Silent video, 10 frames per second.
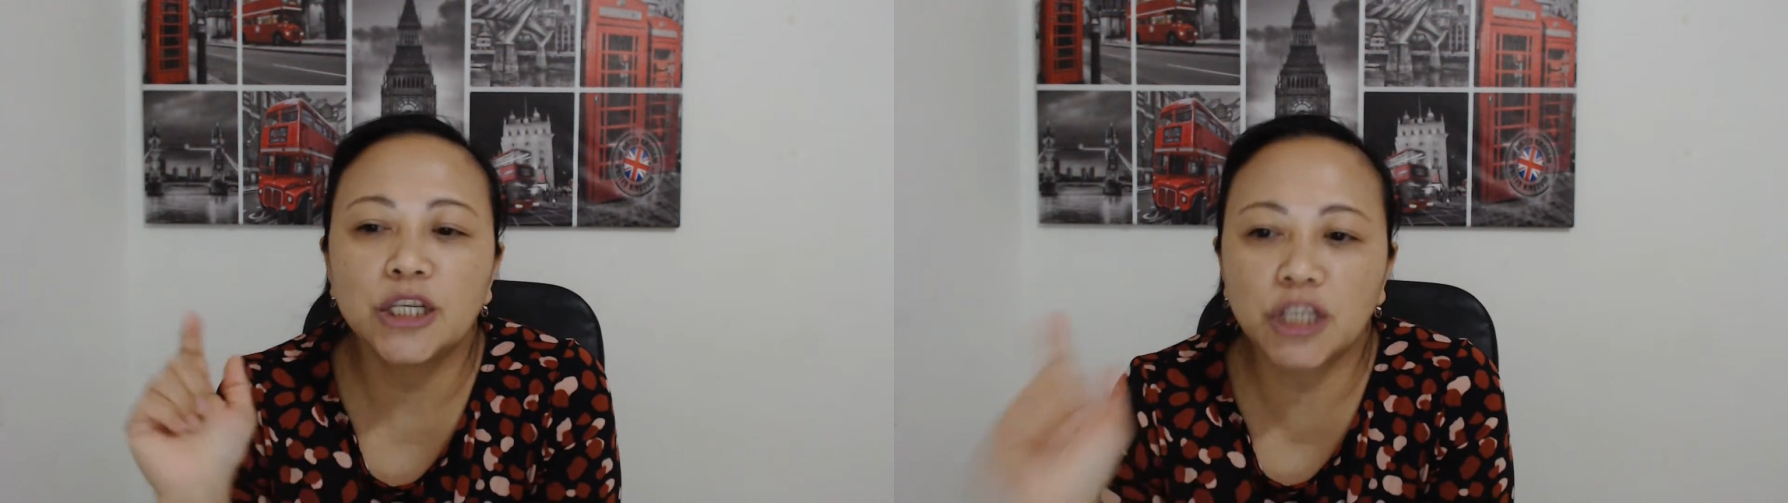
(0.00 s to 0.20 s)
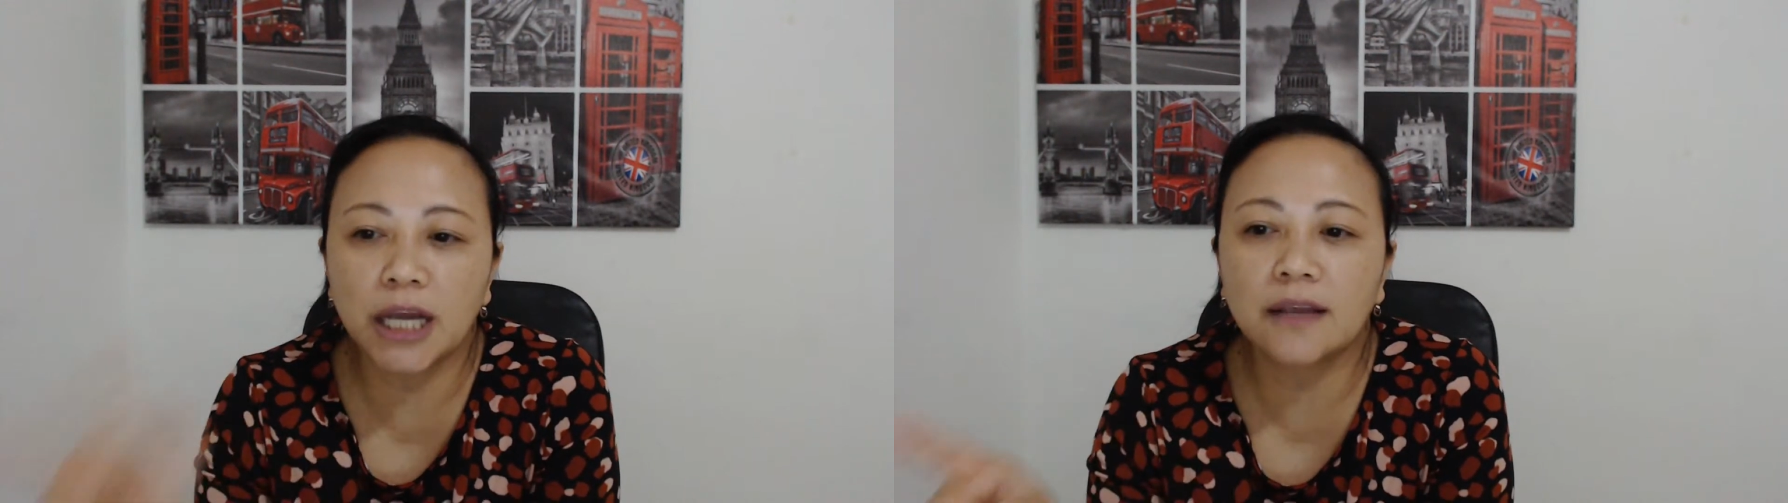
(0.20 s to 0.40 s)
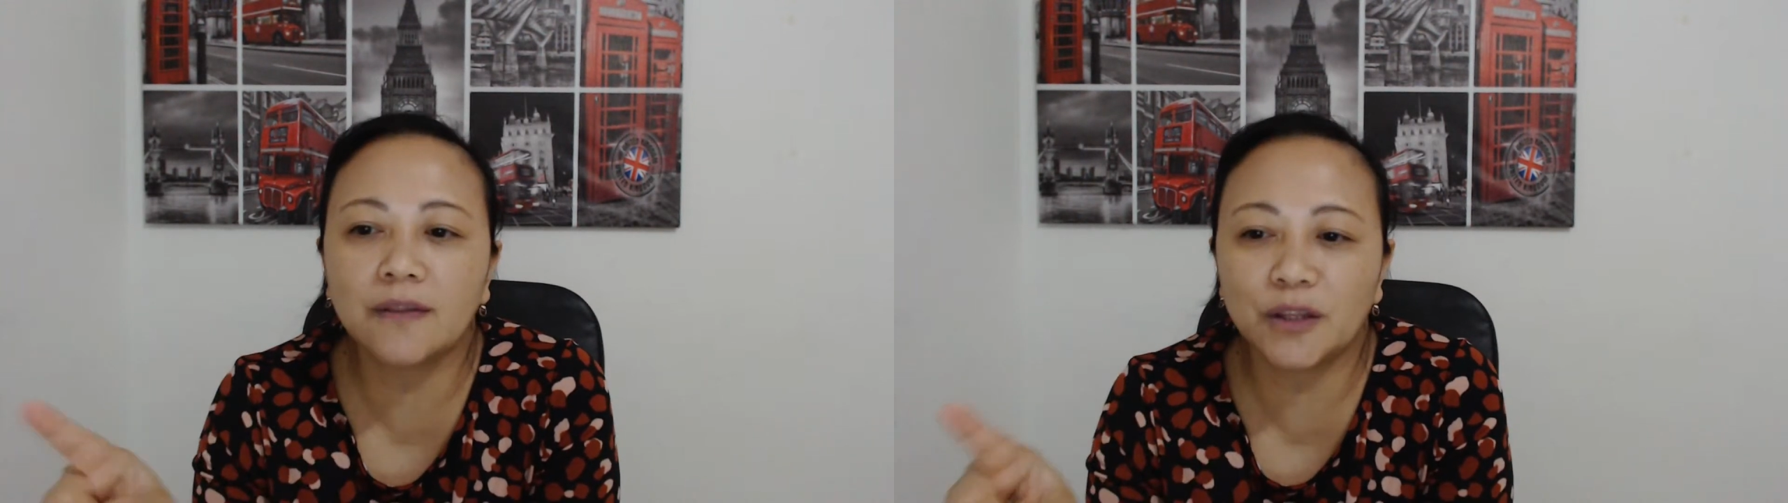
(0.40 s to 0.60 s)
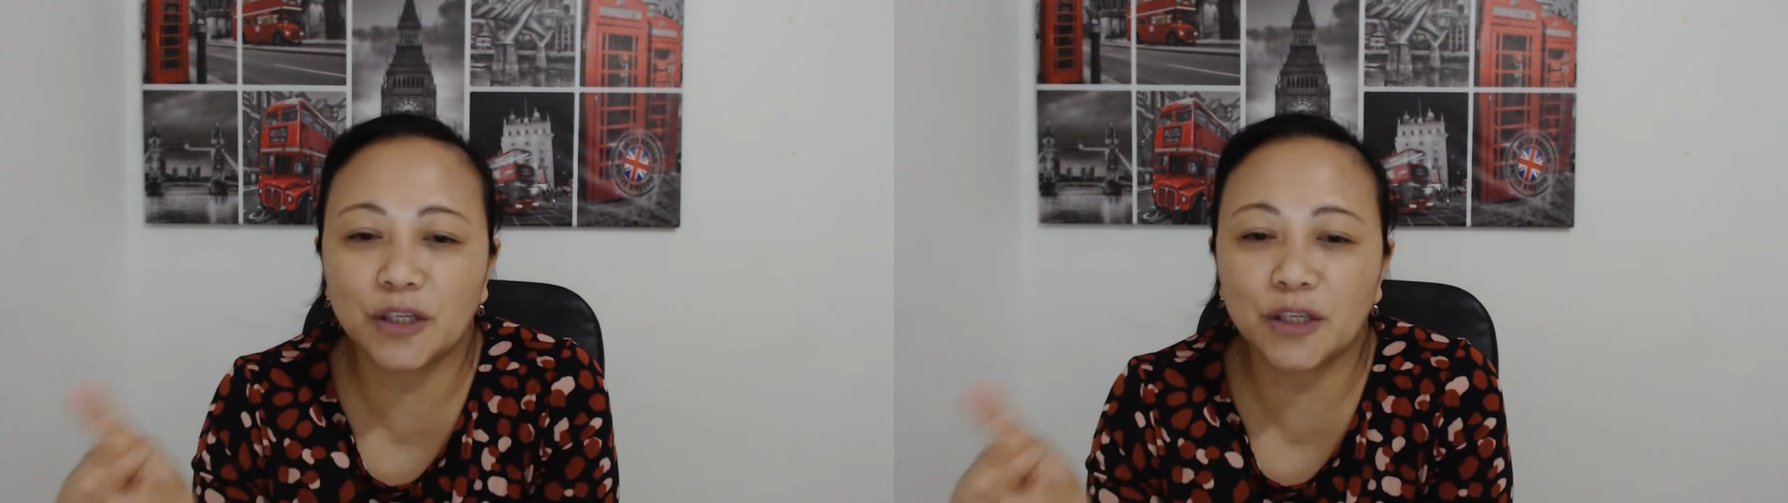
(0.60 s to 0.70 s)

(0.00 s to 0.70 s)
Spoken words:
check that